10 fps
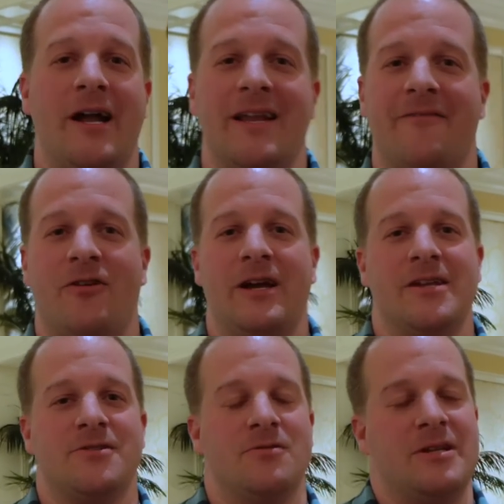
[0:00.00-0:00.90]
I definitely
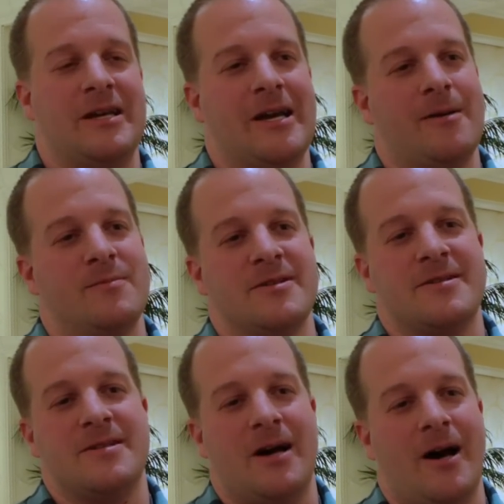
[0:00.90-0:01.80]
answer
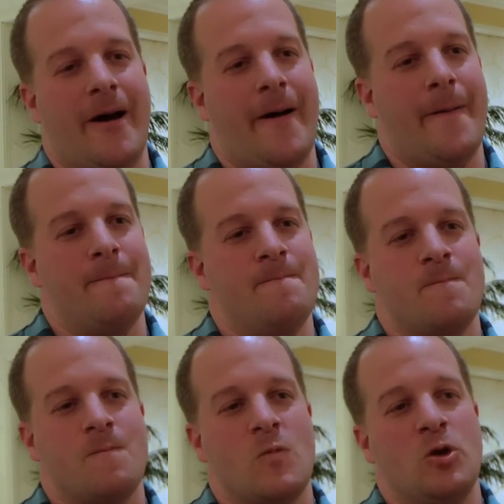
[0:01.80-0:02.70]
DMs.
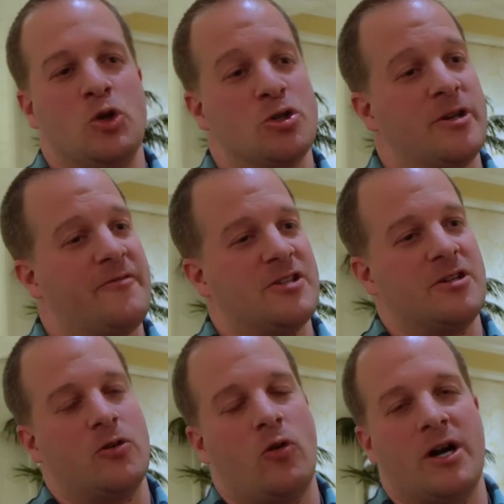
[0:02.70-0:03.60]
Usually if it's a
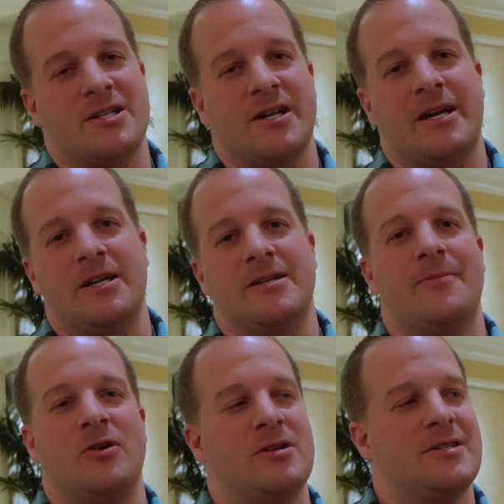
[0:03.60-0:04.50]
good question, I can
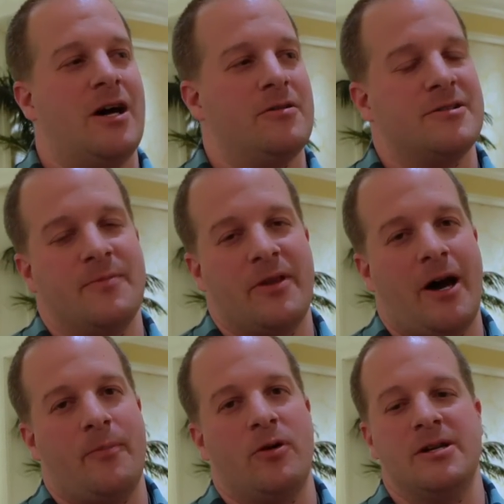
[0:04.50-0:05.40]
typically tell there's some
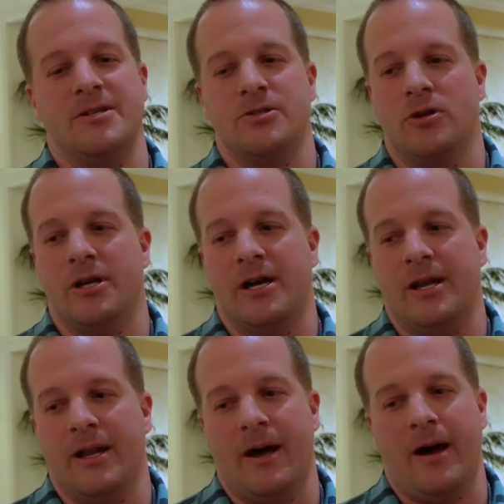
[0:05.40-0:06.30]
thought put into it,
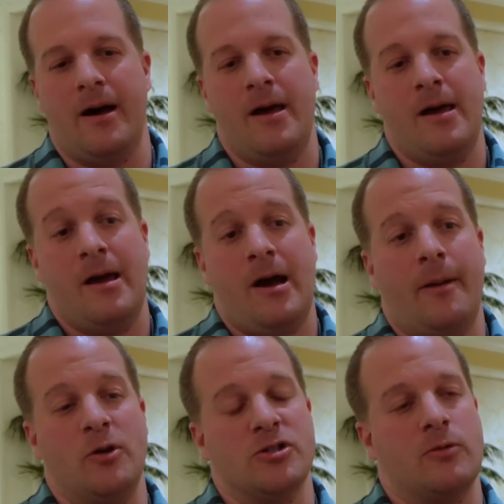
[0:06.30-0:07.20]
and
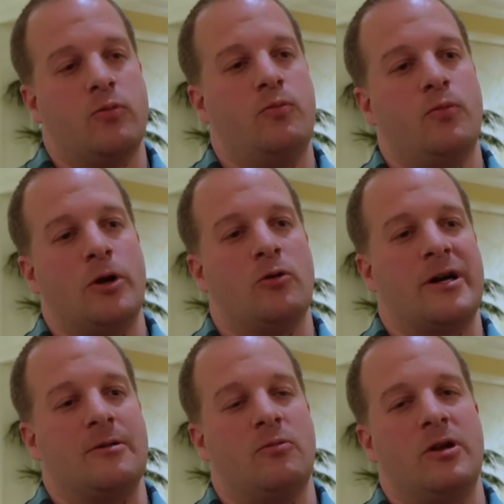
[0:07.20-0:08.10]
I'm usually pretty quick
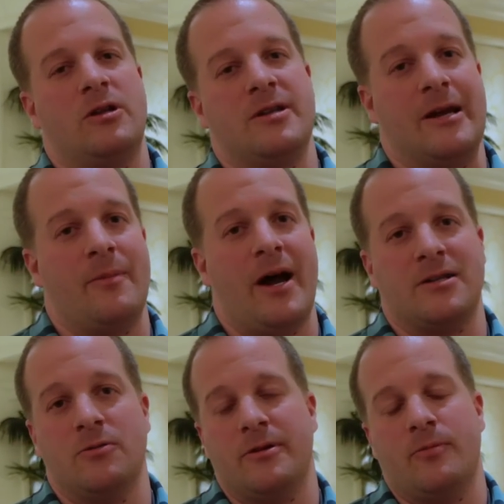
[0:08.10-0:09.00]
to get back
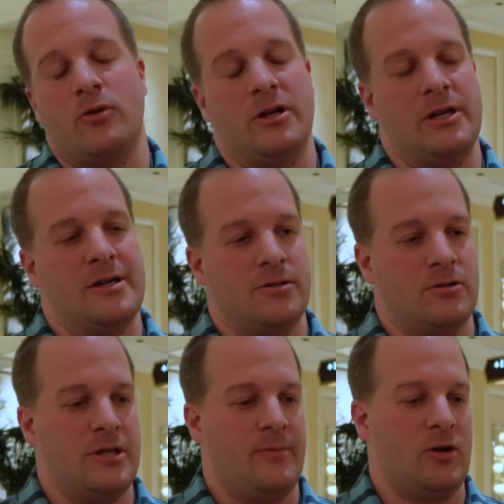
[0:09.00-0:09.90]
to you with a pretty good answer
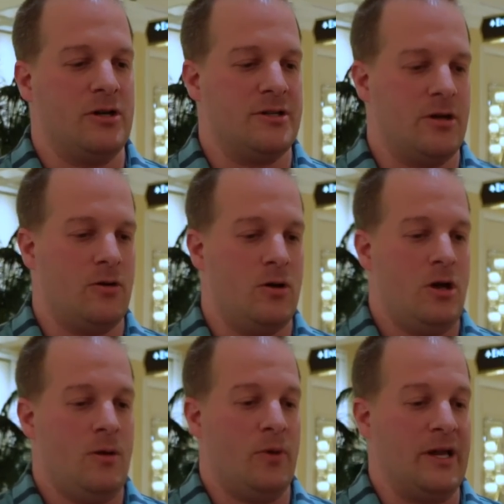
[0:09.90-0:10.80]
typically. So,
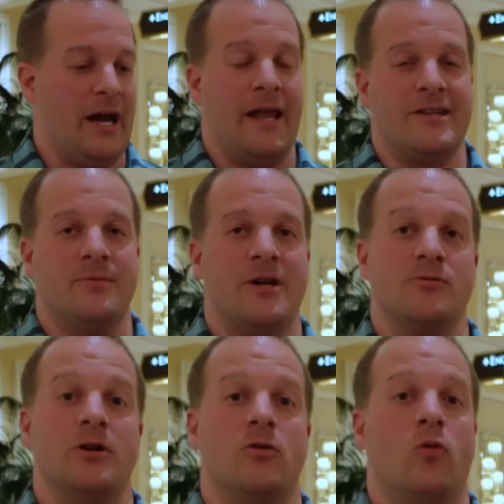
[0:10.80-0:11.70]
but yeah, that's the best
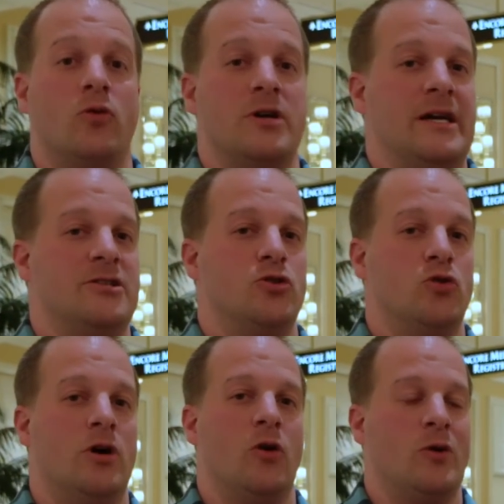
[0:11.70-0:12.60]
way
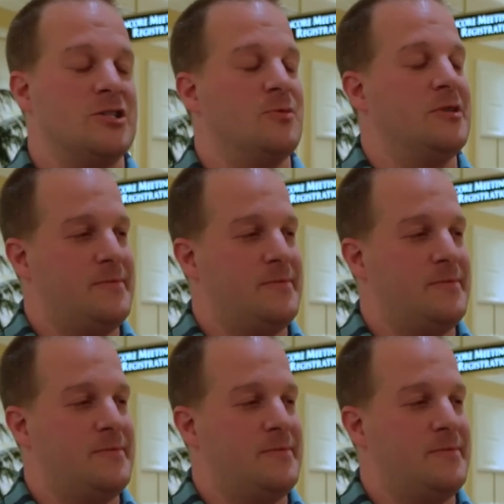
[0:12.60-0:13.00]
to reach me.